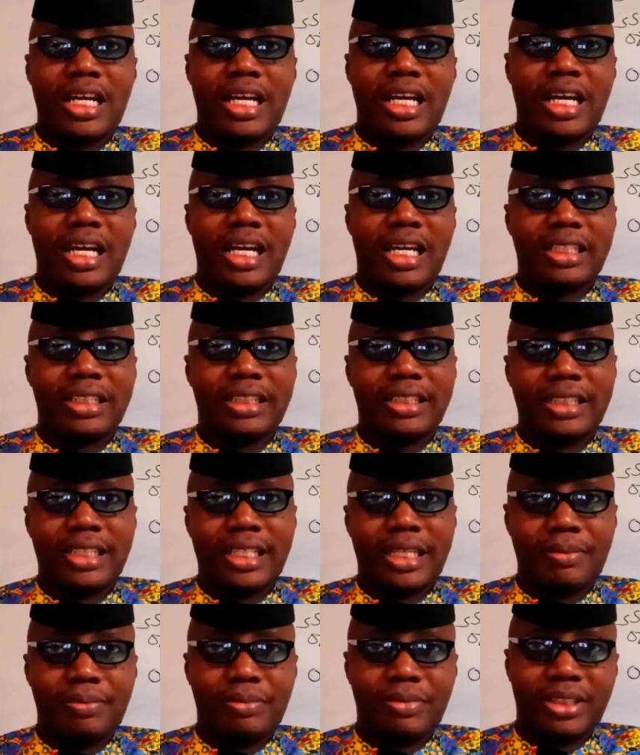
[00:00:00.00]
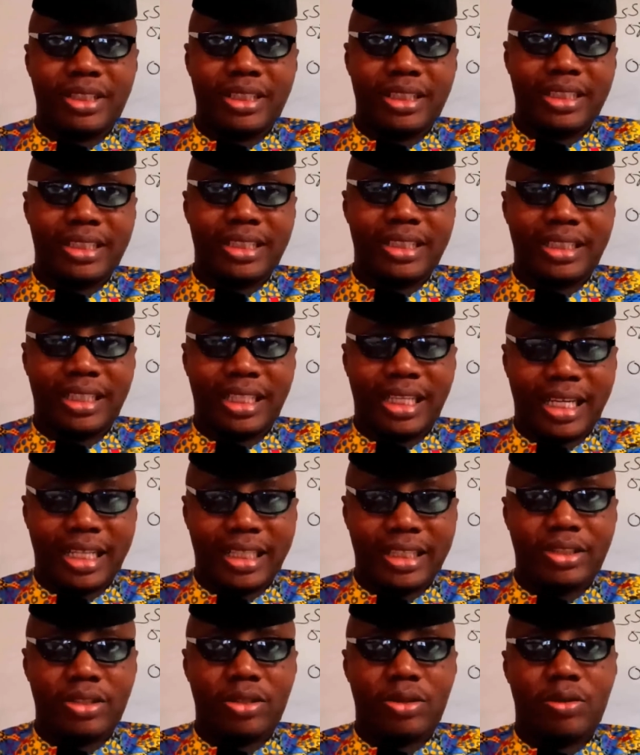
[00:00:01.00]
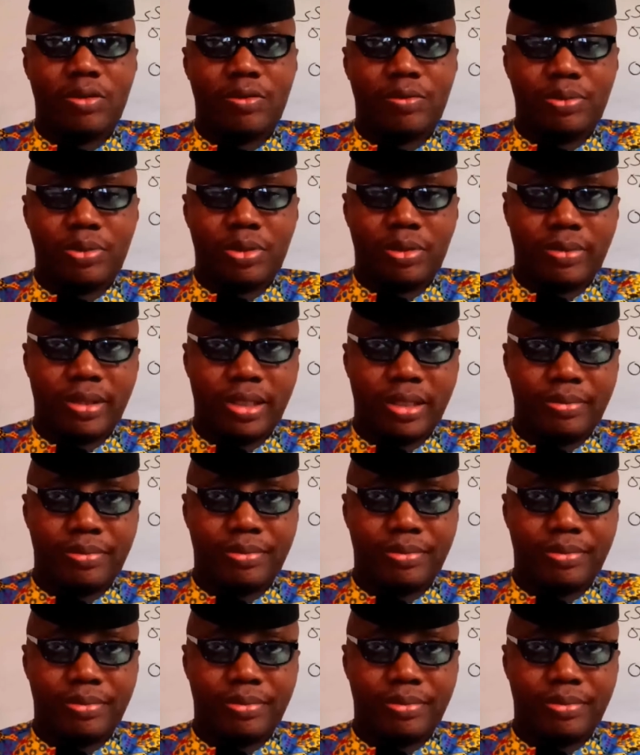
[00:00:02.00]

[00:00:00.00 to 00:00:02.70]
attempt this kind of problem.